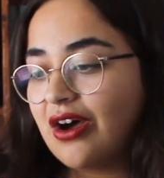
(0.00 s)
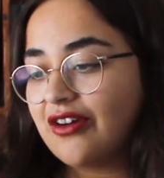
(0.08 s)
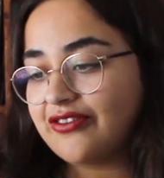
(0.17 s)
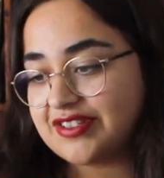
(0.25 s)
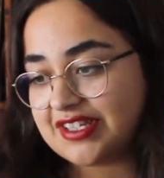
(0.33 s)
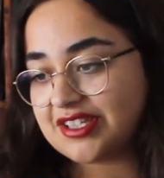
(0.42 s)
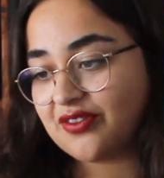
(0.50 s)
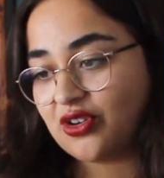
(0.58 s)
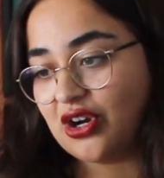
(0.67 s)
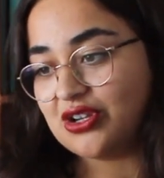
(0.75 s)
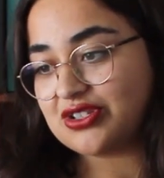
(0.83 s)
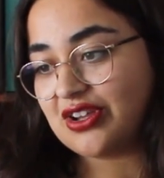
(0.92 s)
For Six of
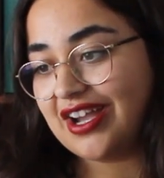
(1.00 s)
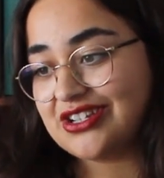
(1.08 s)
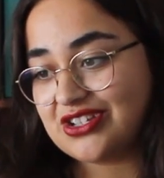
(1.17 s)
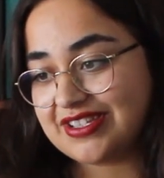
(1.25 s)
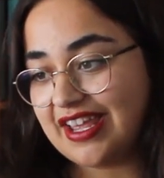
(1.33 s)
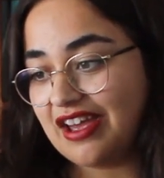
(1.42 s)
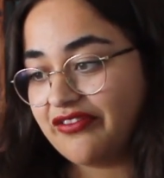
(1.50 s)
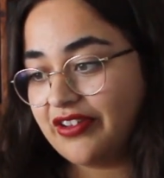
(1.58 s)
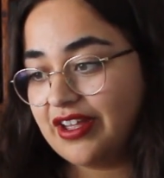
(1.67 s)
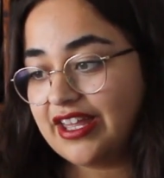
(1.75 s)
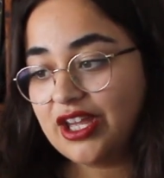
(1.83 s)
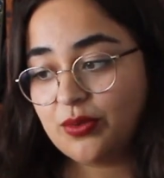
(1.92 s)
Crows, I just have,
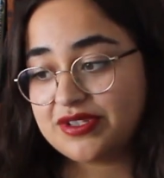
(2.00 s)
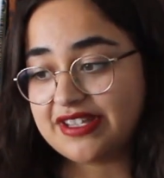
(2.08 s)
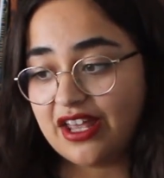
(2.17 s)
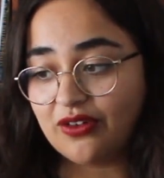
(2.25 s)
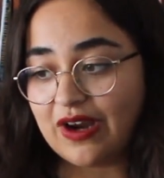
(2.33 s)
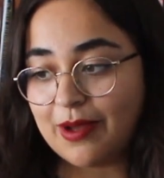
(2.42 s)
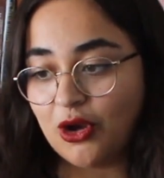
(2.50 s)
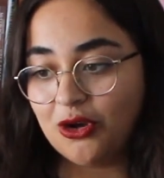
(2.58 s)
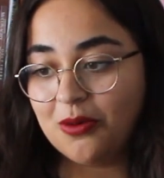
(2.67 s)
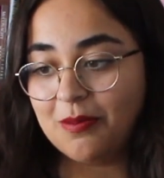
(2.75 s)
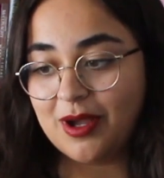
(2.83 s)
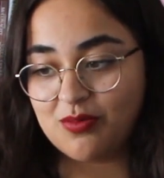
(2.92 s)
it was
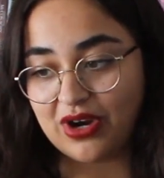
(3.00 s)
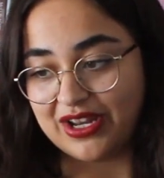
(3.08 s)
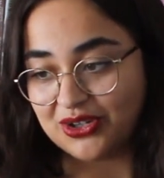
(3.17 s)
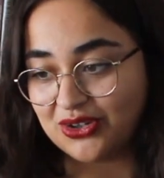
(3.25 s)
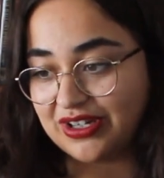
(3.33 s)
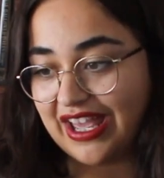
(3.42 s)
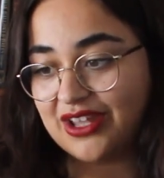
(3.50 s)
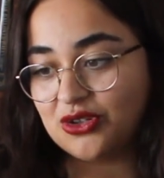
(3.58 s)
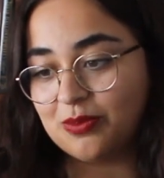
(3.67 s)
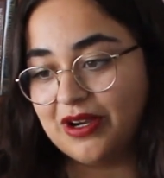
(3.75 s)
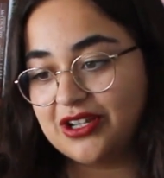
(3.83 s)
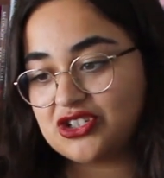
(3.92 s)
NaNoWriMo, my brain couldn't
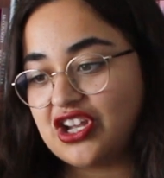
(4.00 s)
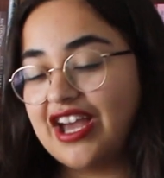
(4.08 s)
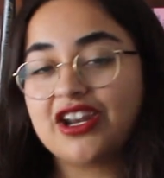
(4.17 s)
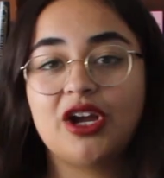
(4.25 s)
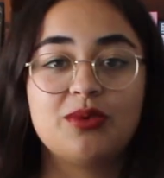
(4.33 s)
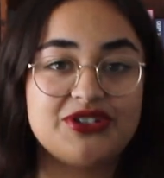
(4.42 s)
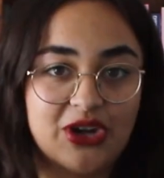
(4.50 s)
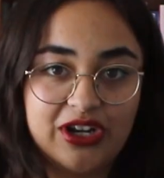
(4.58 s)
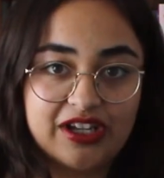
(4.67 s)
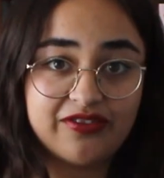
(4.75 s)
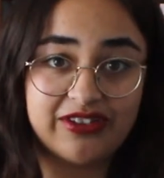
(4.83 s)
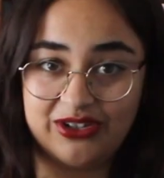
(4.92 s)
handle much, and I was
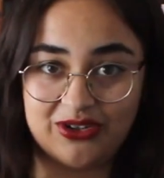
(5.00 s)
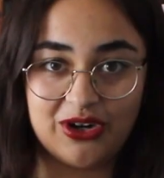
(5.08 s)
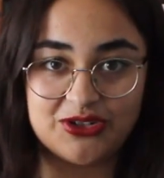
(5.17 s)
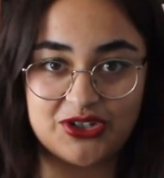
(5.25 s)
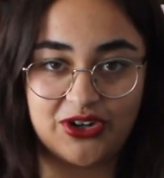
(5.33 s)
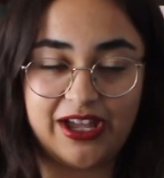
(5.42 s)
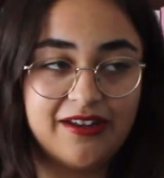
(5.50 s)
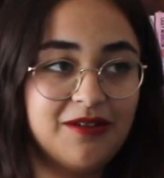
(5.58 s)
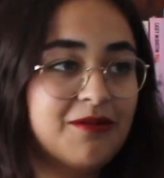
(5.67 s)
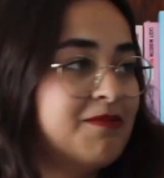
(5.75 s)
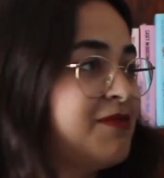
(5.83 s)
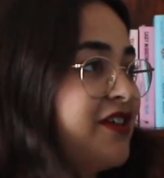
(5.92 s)
yearning for the crows
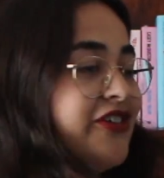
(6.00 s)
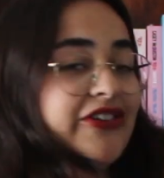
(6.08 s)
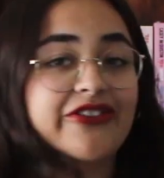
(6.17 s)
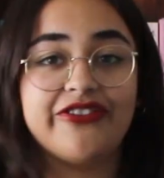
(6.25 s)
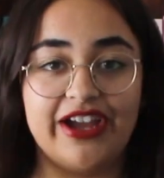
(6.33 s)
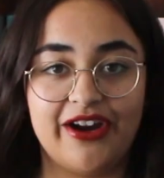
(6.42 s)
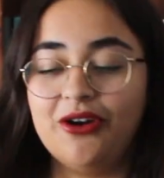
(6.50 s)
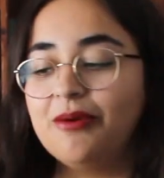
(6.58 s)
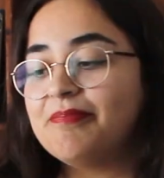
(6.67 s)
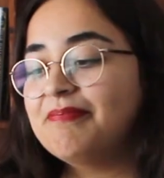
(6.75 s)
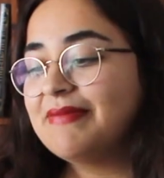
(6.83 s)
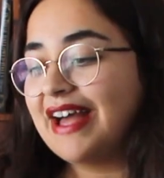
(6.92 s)
again.
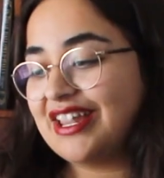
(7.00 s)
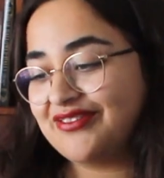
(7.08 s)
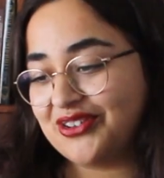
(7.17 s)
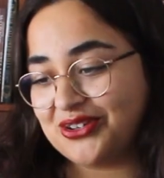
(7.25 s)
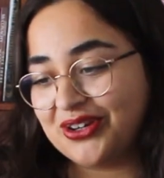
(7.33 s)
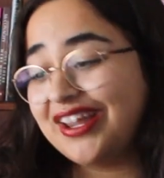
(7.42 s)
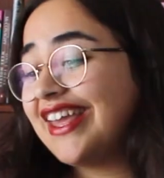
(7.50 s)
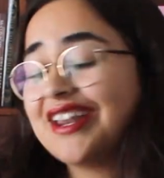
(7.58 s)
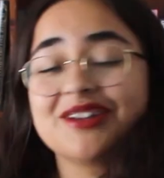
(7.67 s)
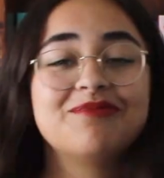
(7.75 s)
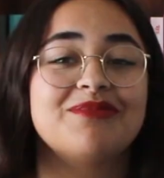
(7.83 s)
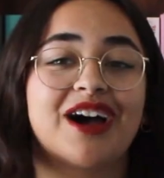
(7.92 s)
Fair. And for Crooked
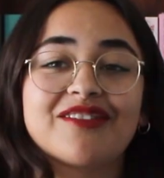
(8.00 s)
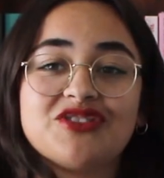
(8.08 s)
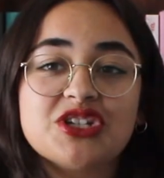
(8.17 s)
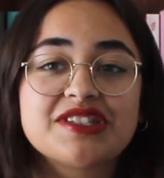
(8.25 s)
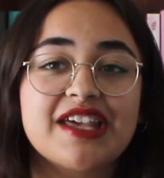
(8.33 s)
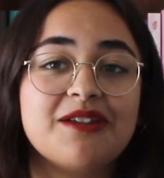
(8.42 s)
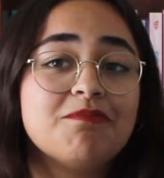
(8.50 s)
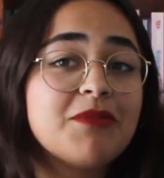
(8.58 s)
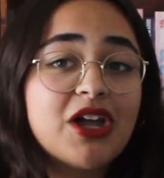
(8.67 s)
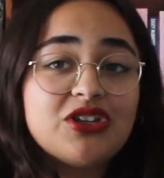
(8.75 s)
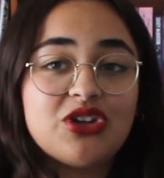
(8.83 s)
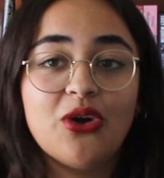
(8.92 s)
Kingdom, I've just said,
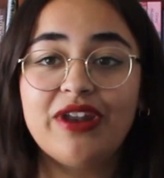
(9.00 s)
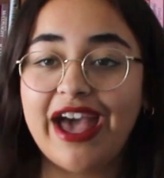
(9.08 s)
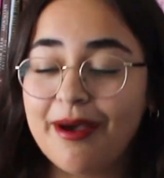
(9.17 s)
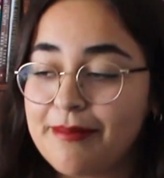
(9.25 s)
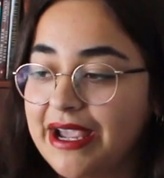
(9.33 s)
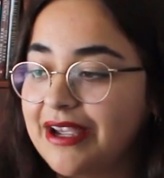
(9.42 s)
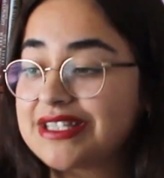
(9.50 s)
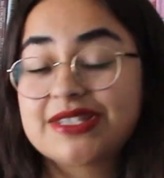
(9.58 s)
don't at me.